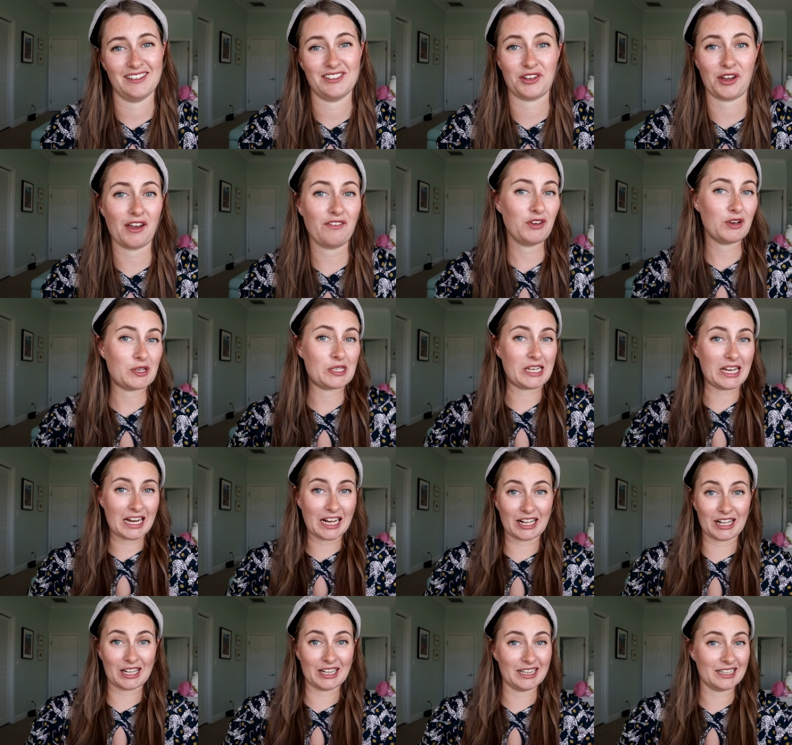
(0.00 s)
So if you're
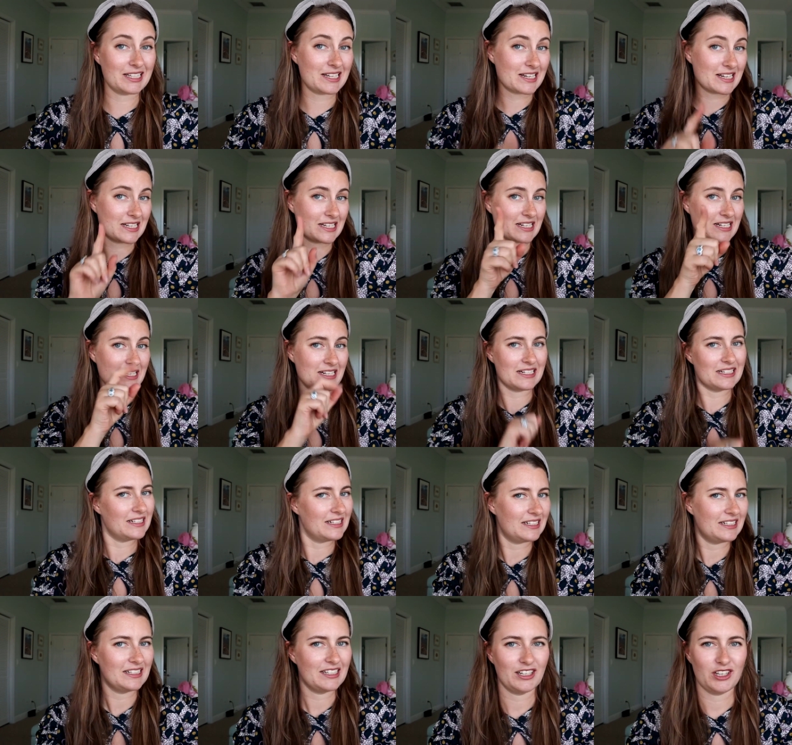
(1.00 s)
single,
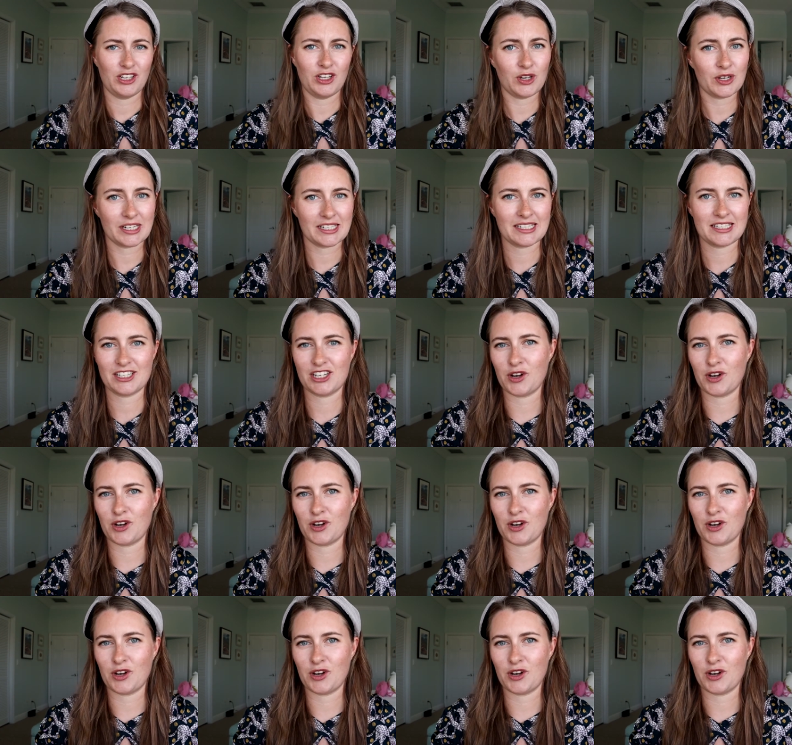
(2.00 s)
you can